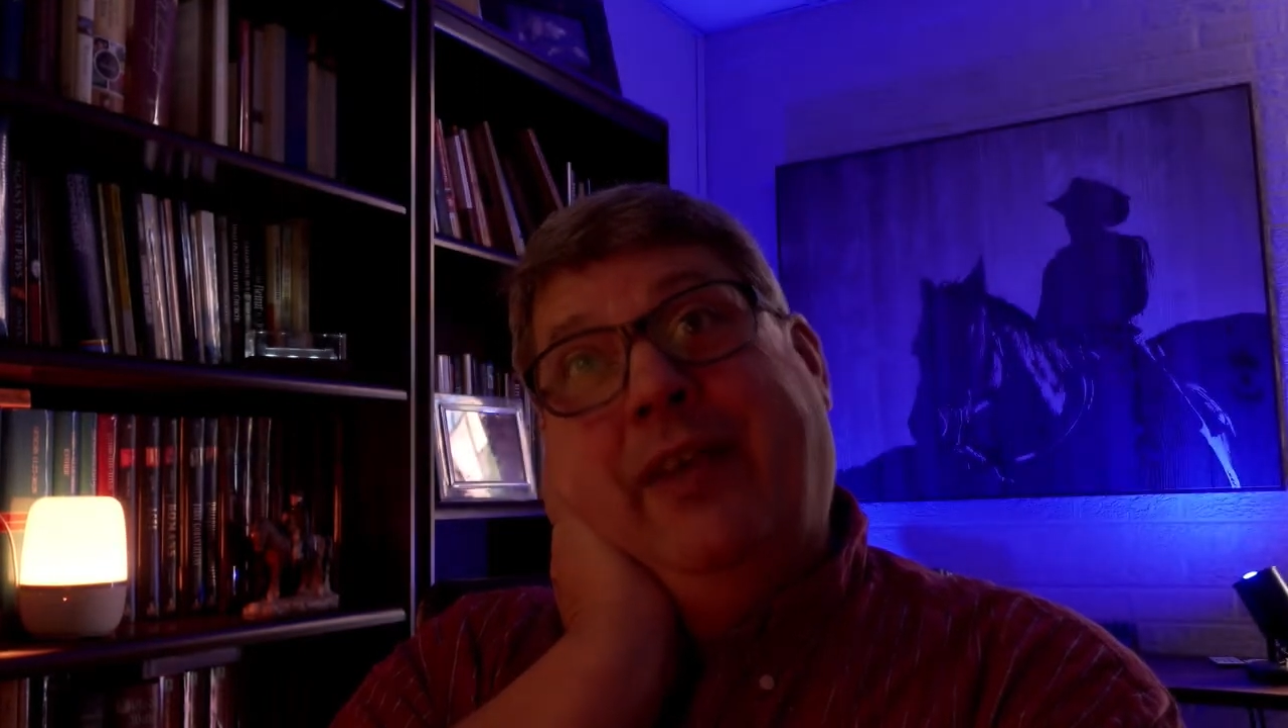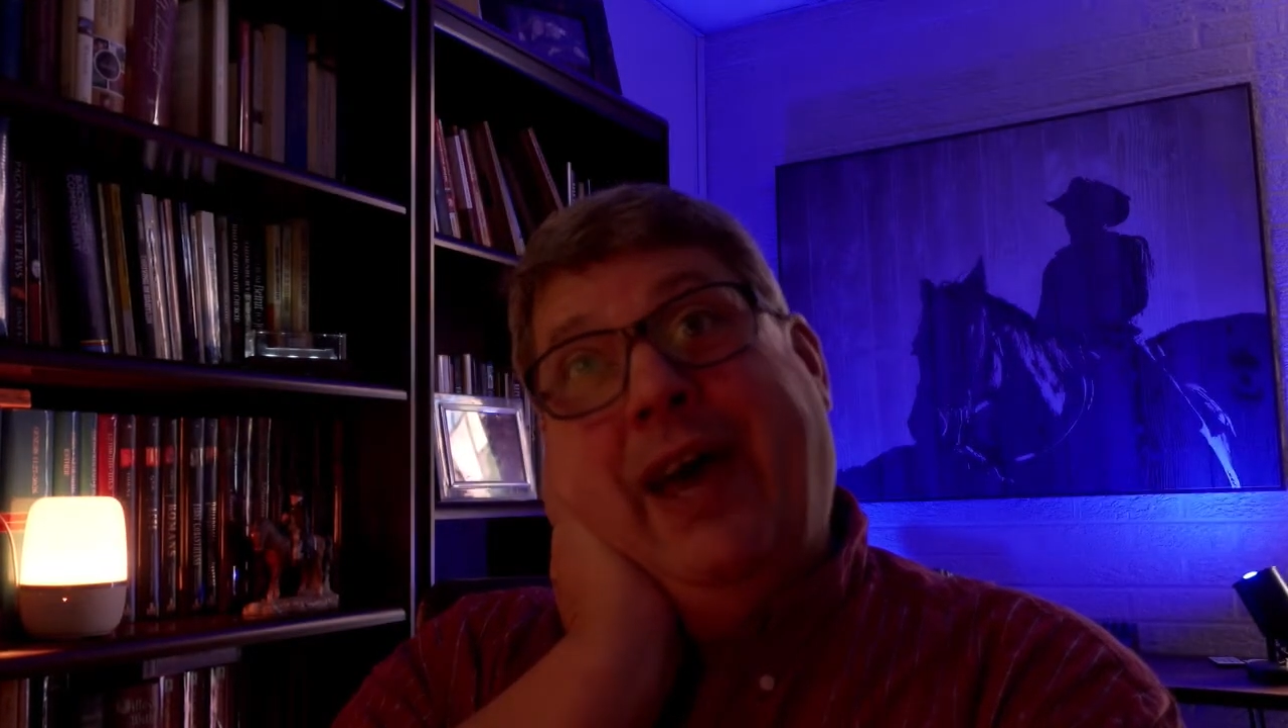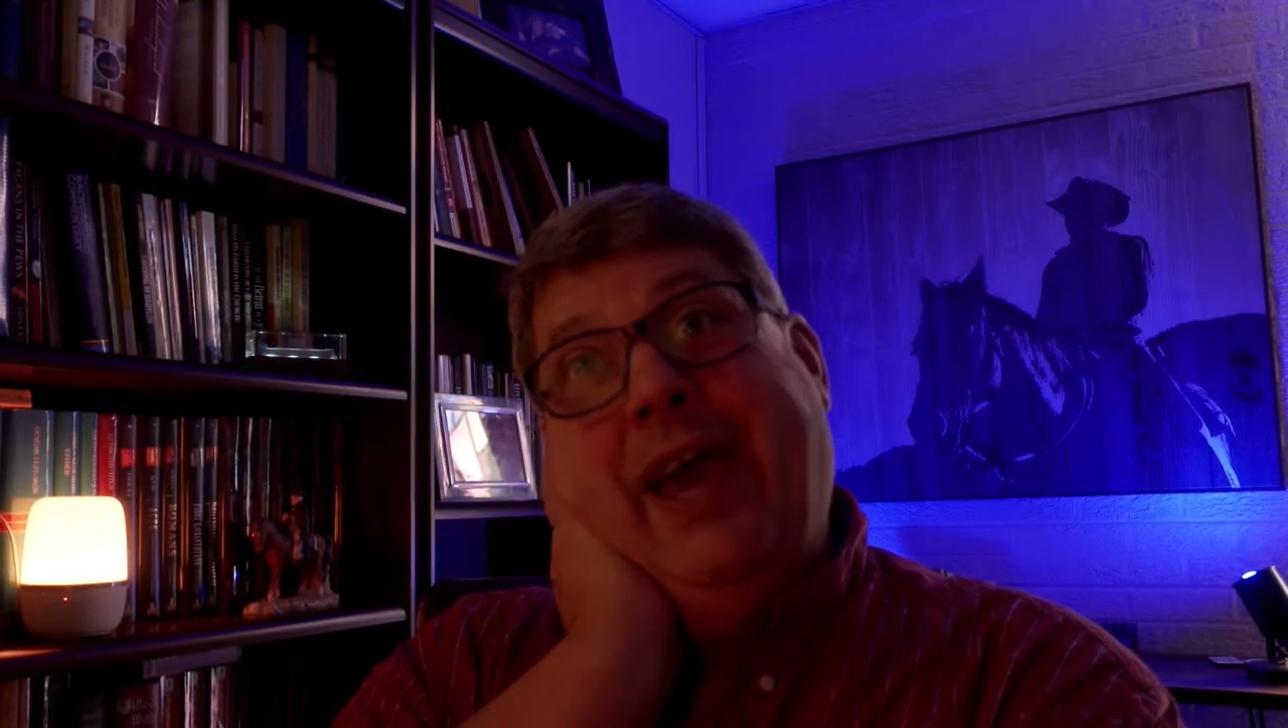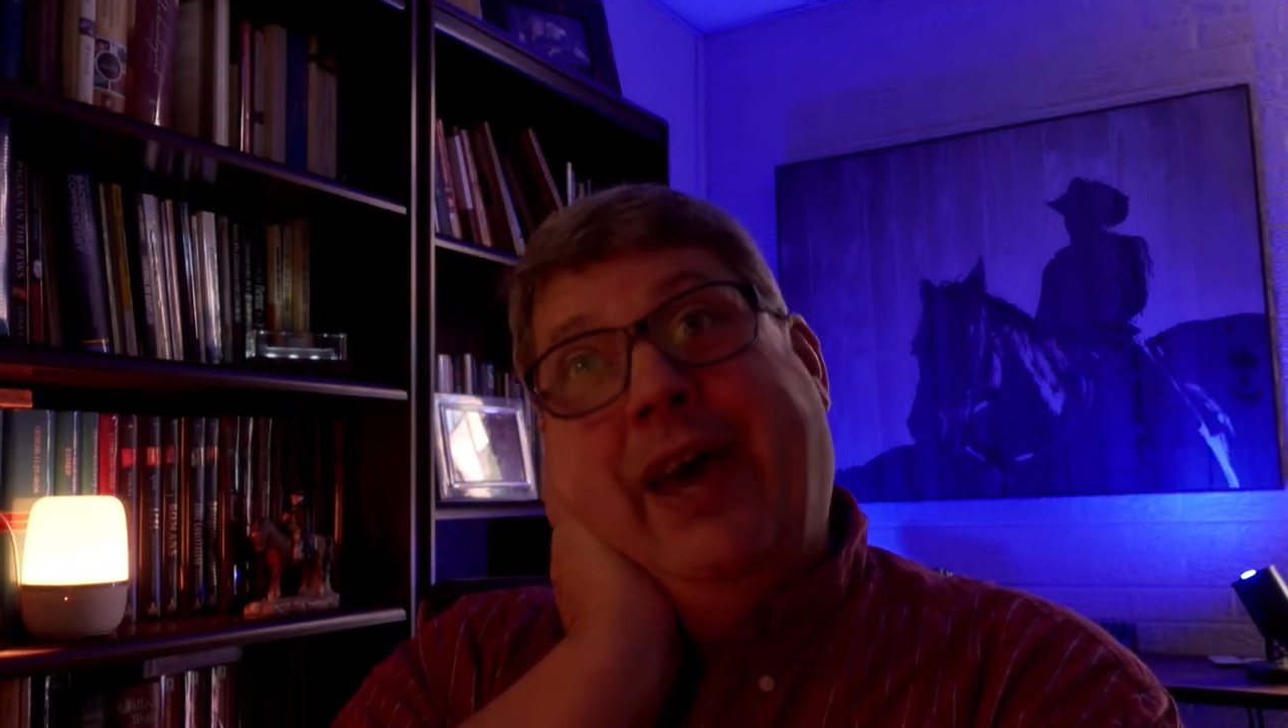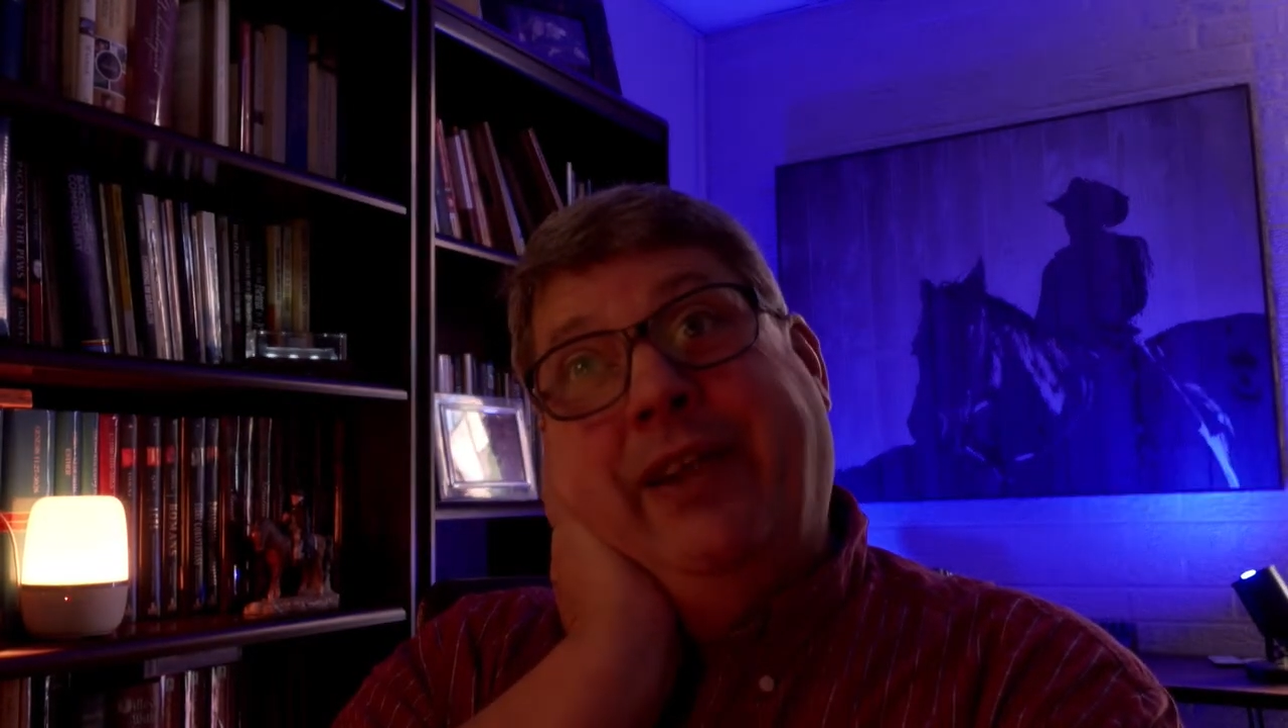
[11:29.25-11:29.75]

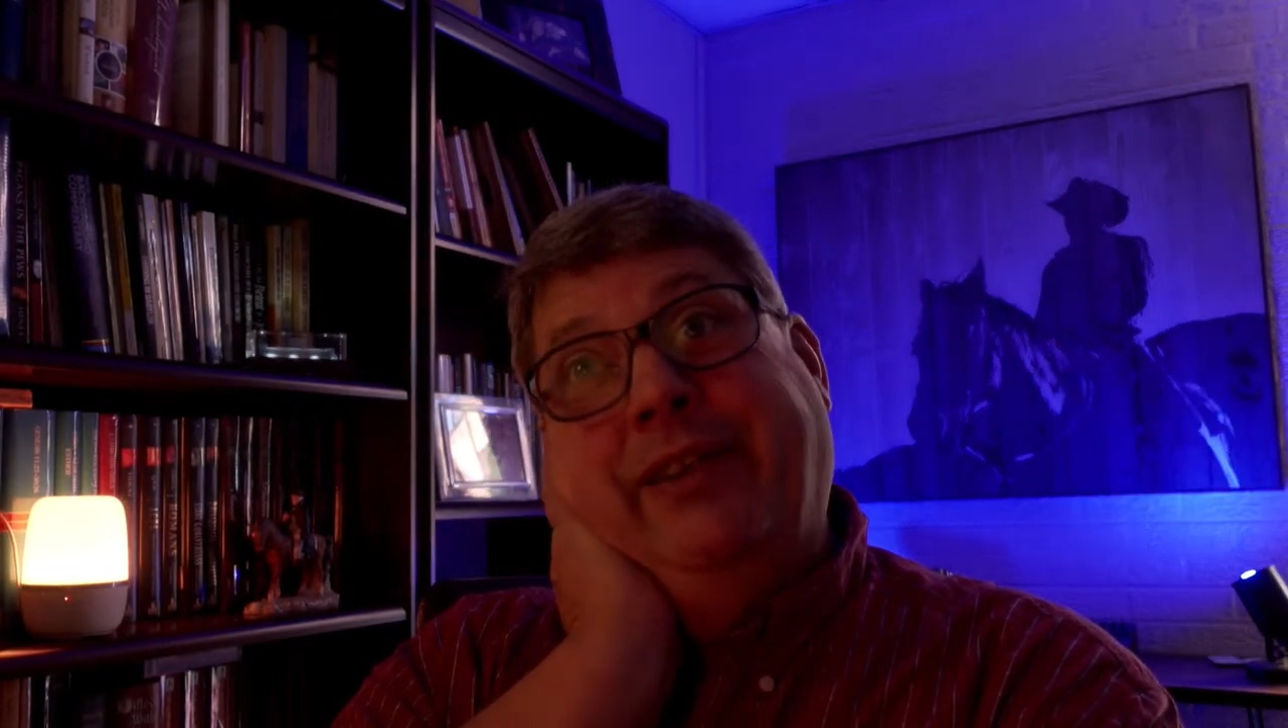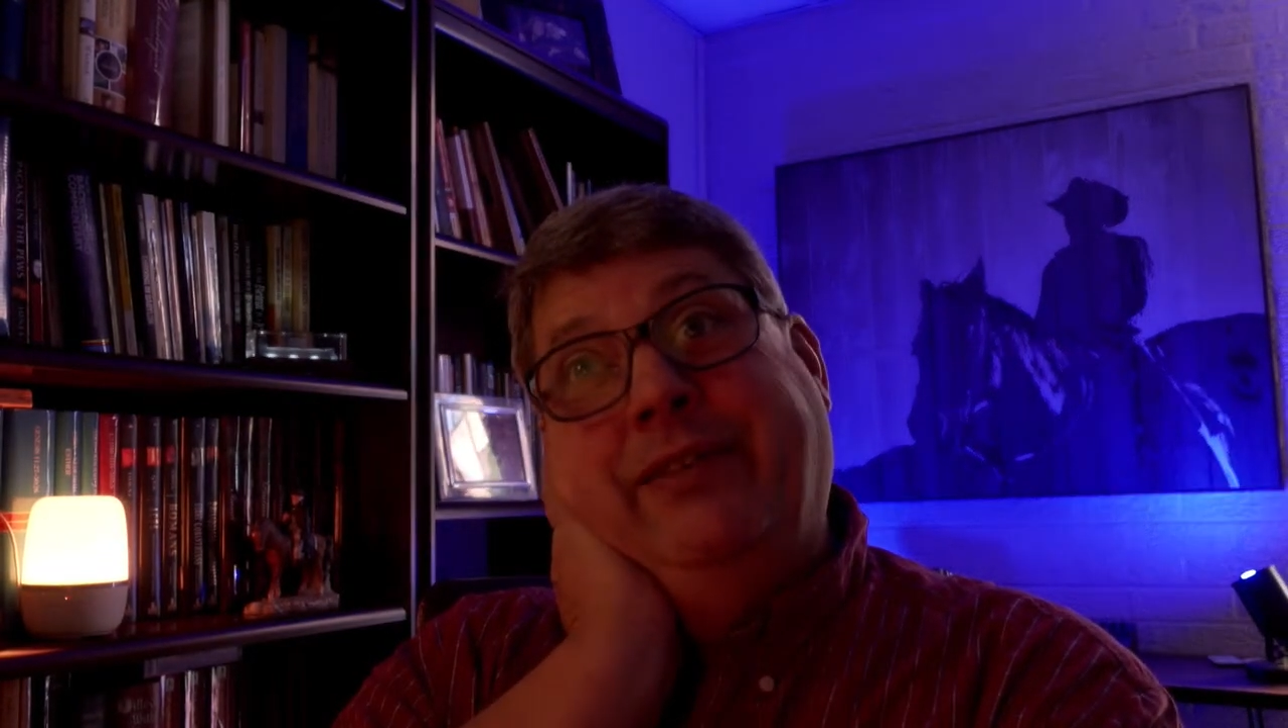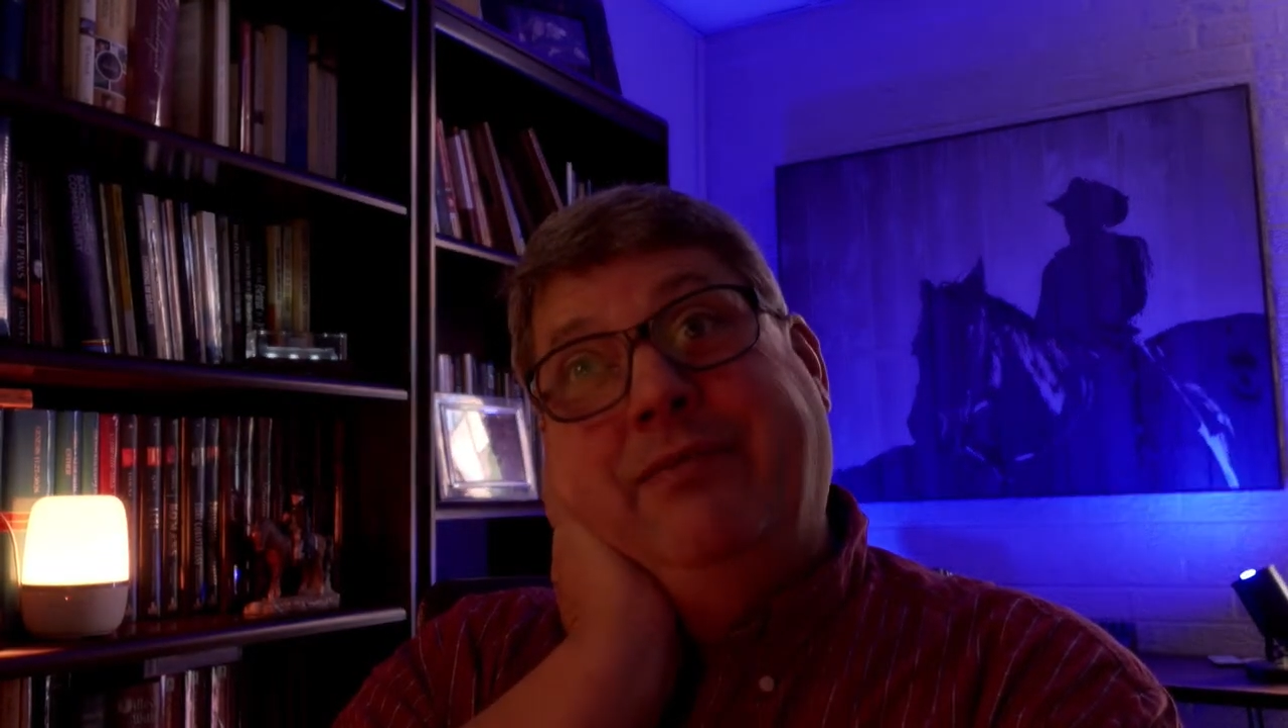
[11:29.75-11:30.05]
I had a